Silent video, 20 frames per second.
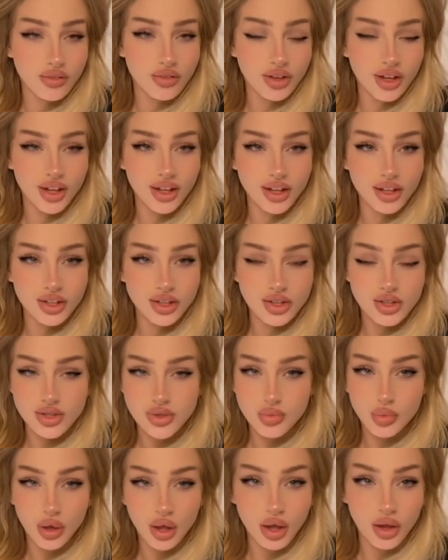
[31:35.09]
I think
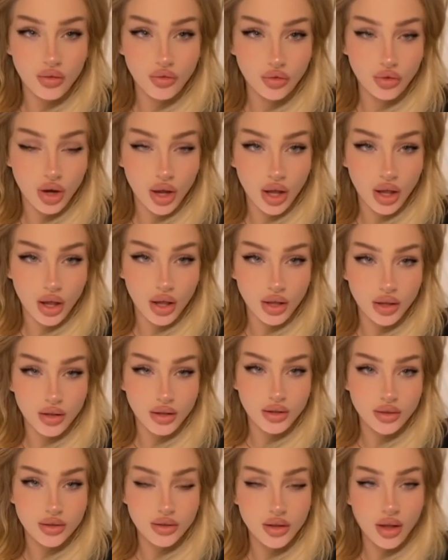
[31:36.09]
I think you meant to spell
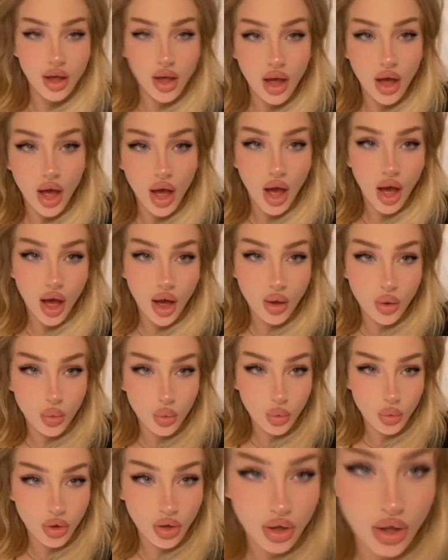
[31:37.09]
that the other
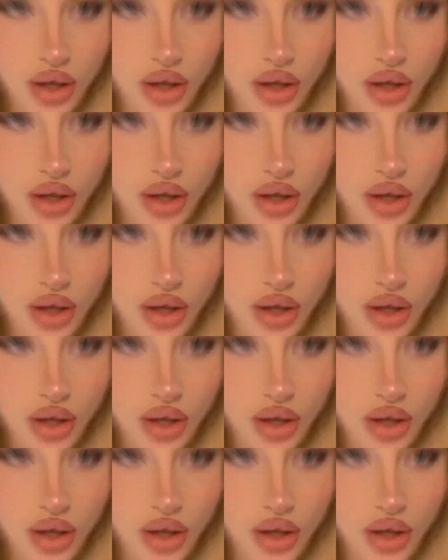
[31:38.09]
way,